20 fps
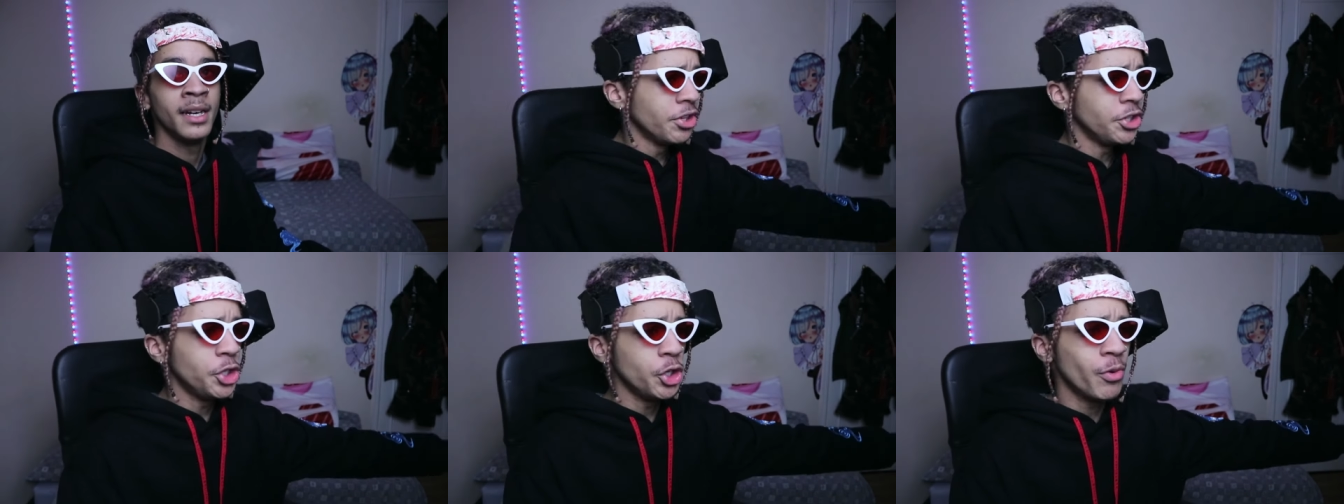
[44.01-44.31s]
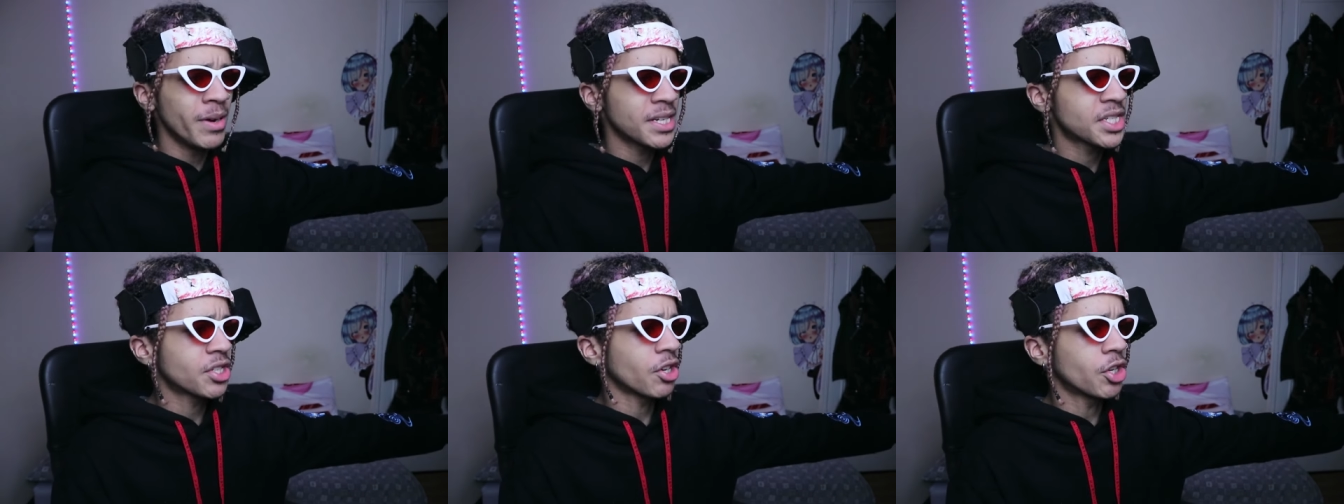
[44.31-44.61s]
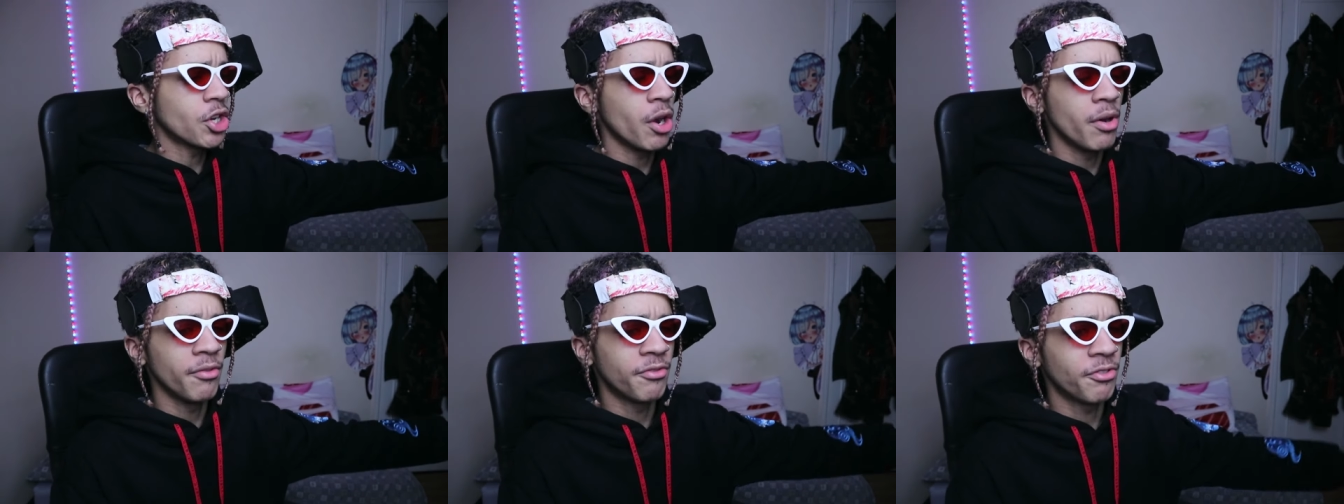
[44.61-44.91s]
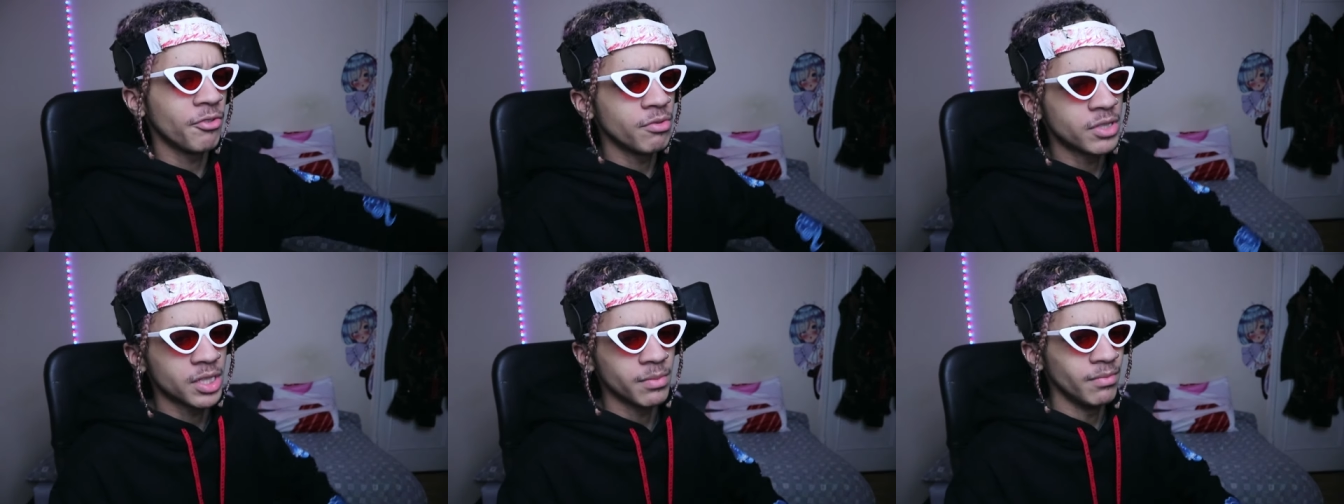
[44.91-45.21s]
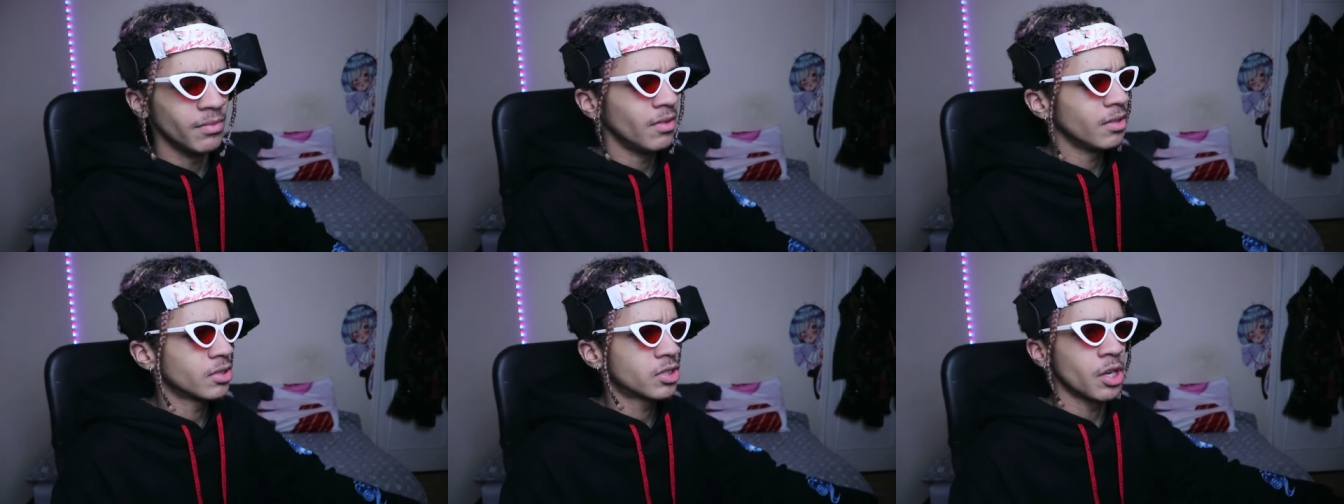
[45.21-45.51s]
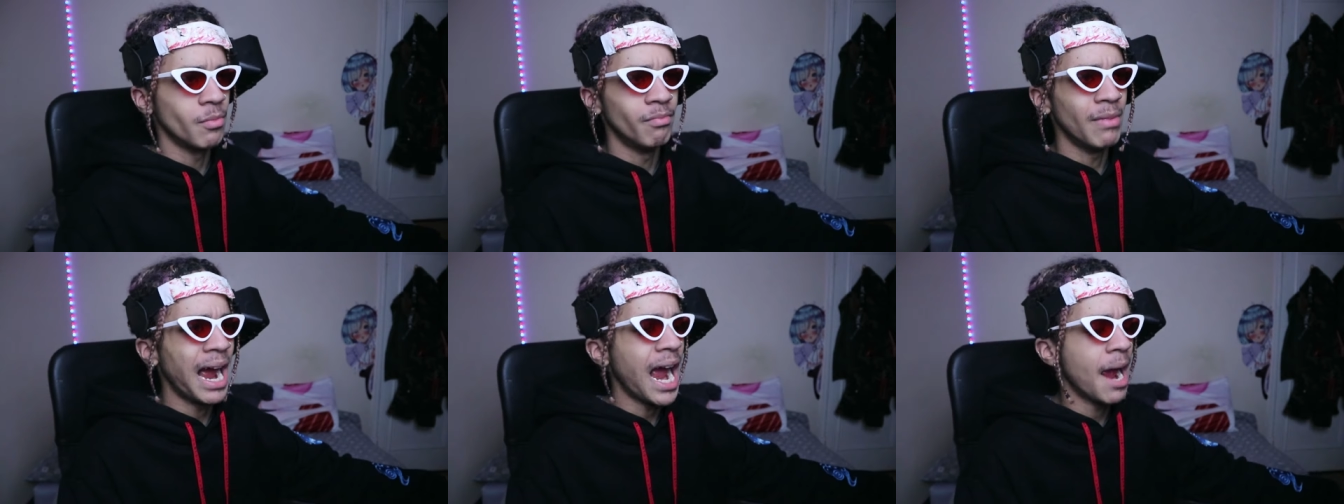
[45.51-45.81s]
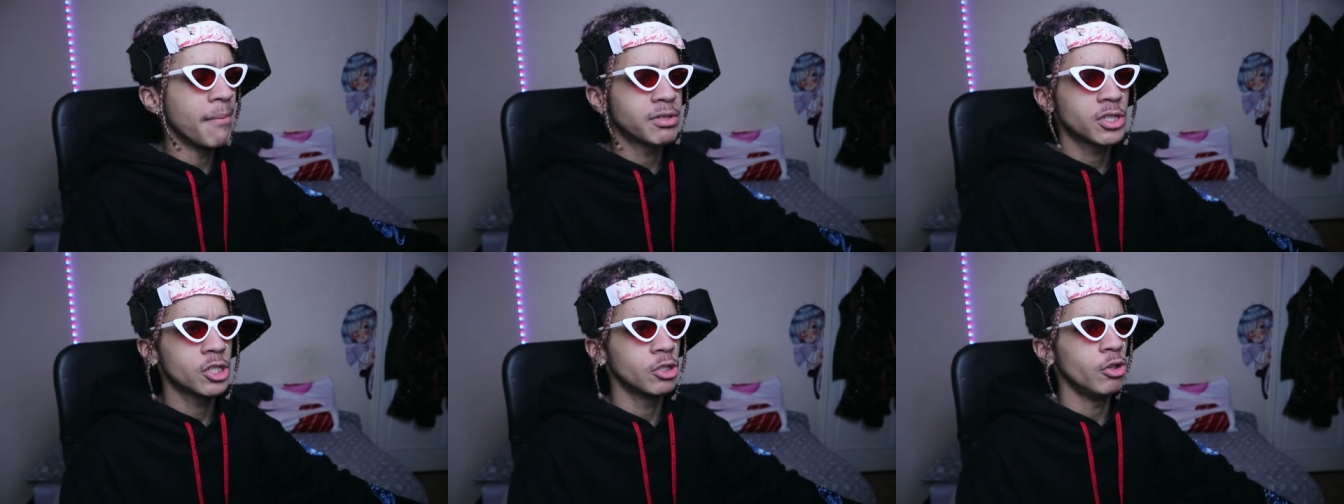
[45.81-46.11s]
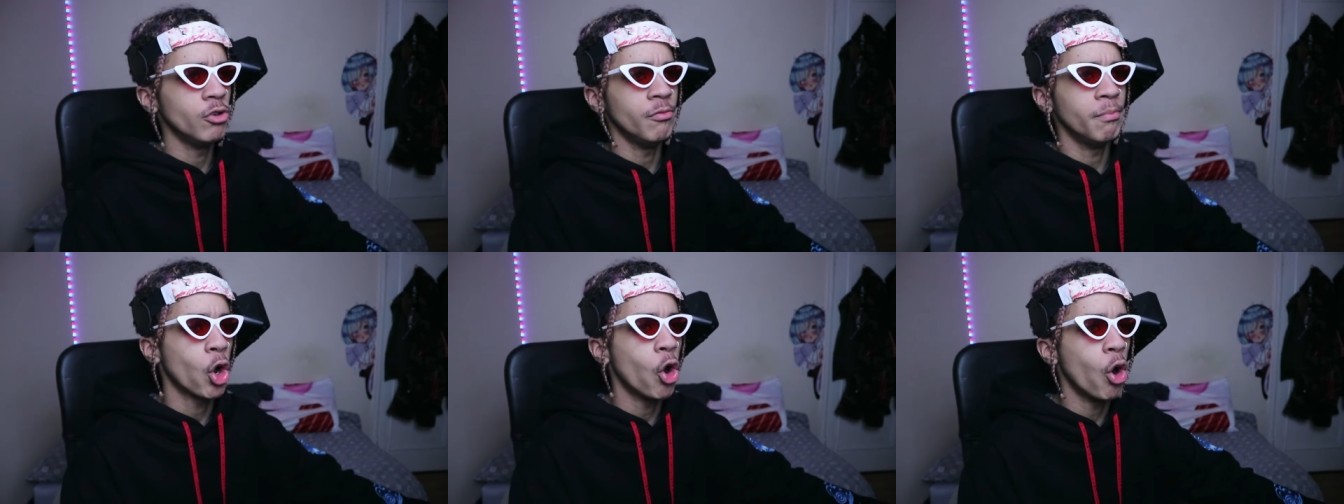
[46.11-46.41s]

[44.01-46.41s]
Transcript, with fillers: The U S are going through some some absolute